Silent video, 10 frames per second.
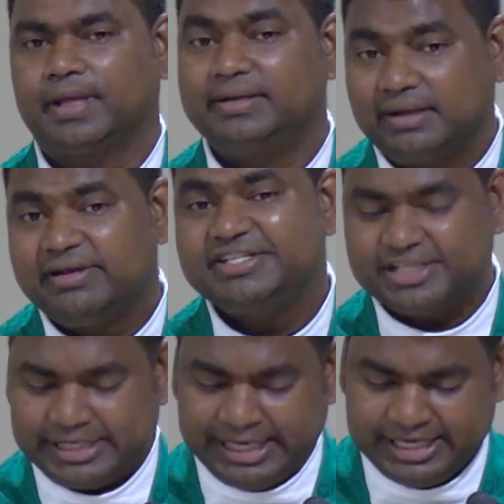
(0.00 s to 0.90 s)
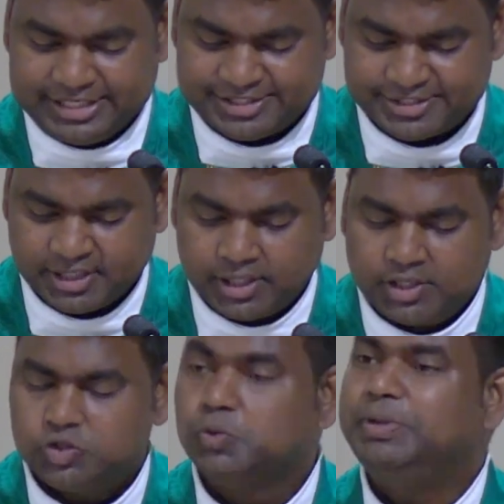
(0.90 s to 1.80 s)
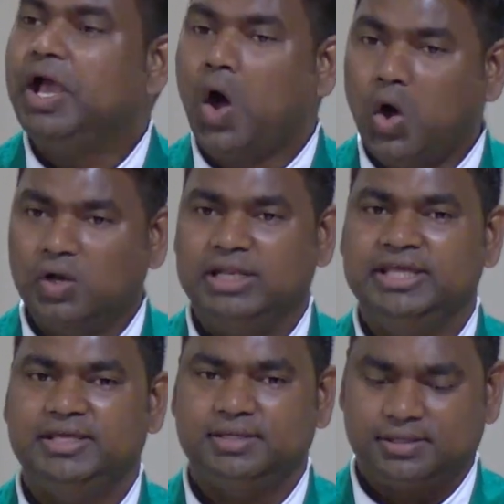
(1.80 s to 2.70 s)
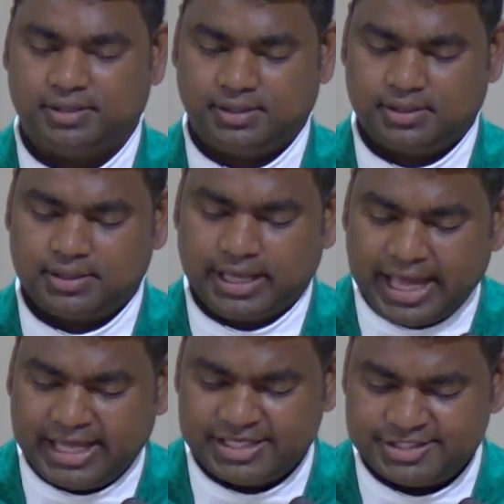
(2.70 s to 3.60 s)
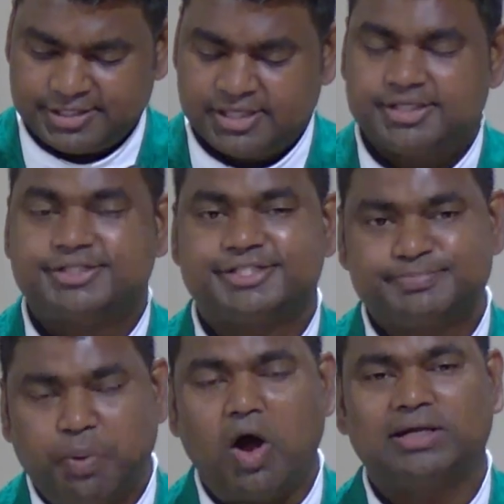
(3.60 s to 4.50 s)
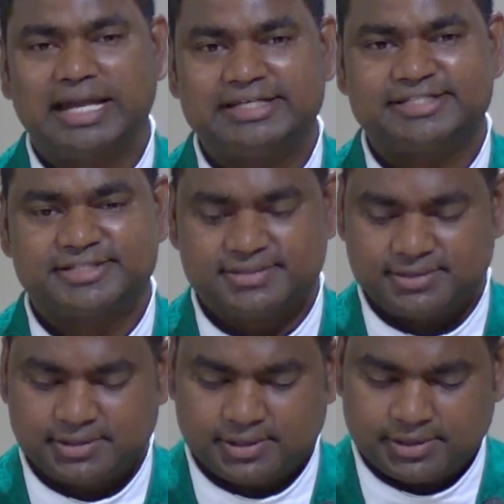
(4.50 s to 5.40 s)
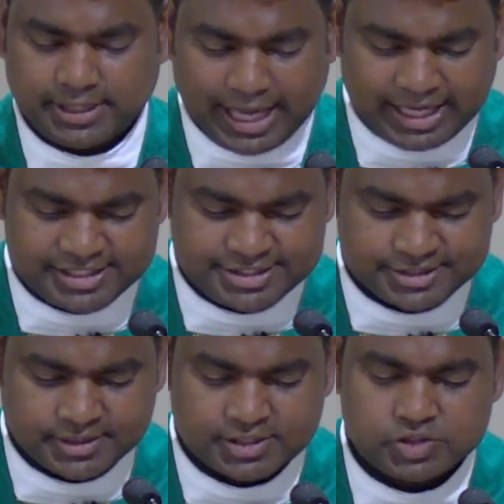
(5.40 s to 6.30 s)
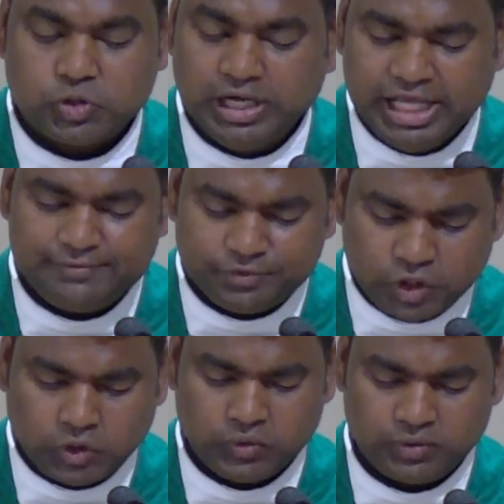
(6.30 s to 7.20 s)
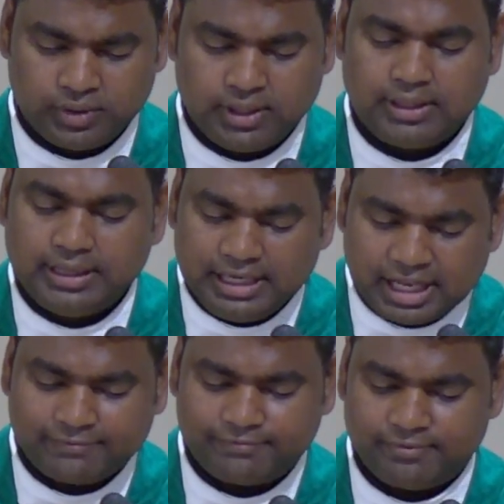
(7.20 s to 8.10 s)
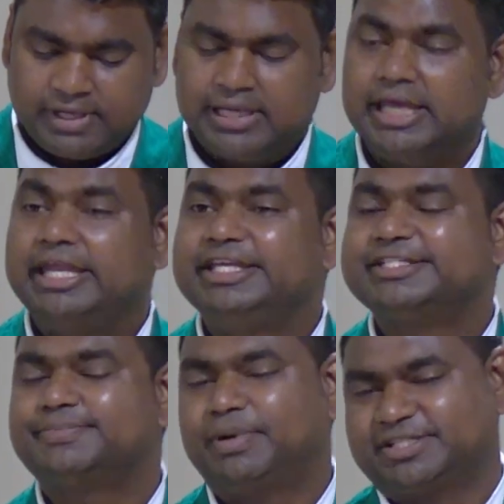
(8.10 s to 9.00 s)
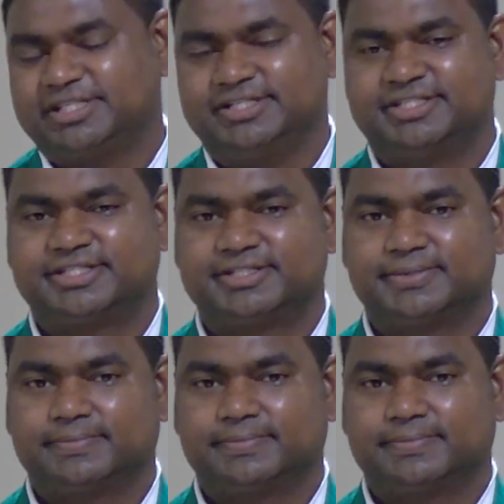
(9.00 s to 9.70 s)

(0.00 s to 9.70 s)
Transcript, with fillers: And the reason is to be holy and spotless and to live through love in his presence.